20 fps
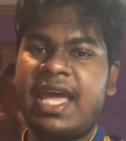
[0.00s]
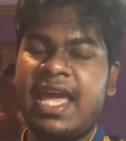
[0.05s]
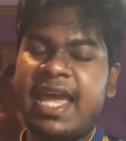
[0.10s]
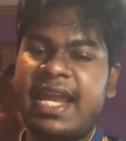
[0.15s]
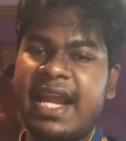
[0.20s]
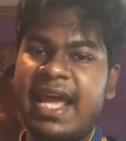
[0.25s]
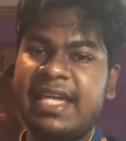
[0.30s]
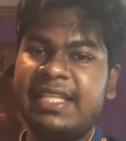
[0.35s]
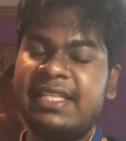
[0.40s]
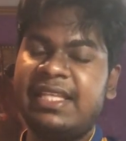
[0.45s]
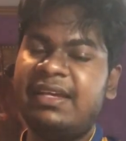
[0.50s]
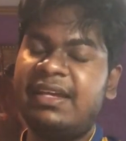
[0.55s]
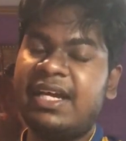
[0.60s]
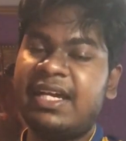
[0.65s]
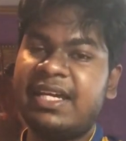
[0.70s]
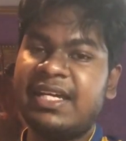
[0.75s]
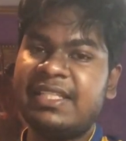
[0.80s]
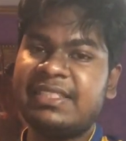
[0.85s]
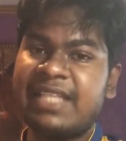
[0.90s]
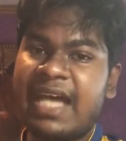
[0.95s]
And I think
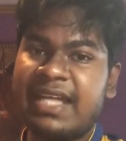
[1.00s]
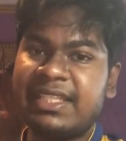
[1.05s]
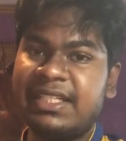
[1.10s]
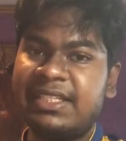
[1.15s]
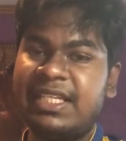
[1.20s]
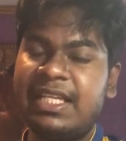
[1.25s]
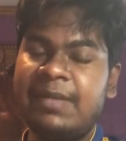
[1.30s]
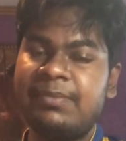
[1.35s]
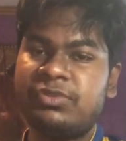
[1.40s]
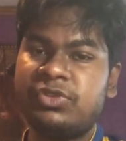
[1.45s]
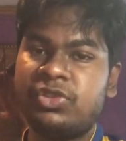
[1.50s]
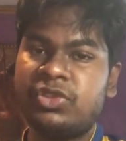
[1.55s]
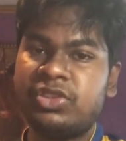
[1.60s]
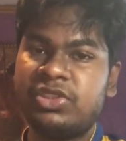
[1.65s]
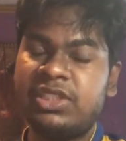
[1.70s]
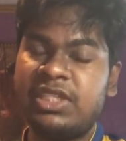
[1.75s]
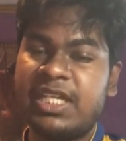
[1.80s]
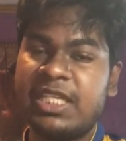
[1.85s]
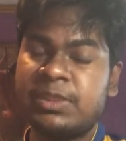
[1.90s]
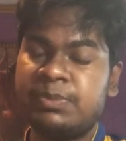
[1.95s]
against other teams
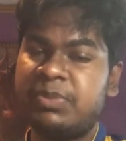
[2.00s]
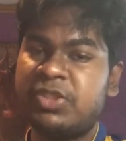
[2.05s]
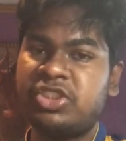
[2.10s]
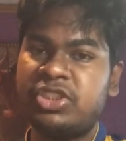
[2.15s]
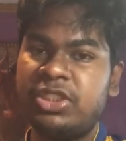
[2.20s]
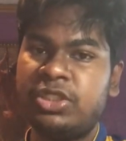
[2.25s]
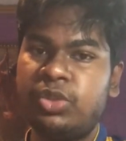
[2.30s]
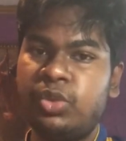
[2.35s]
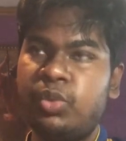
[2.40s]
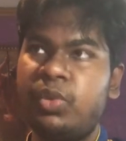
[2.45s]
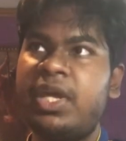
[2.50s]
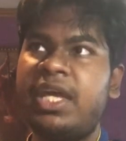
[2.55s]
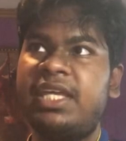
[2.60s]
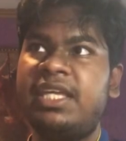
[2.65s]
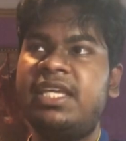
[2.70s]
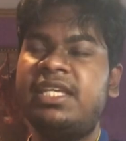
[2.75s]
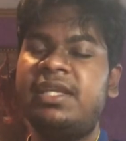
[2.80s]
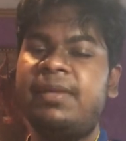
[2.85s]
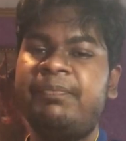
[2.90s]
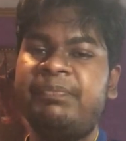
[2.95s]
also, especially in
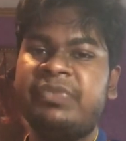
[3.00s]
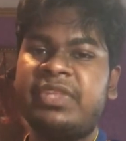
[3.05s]
UAE,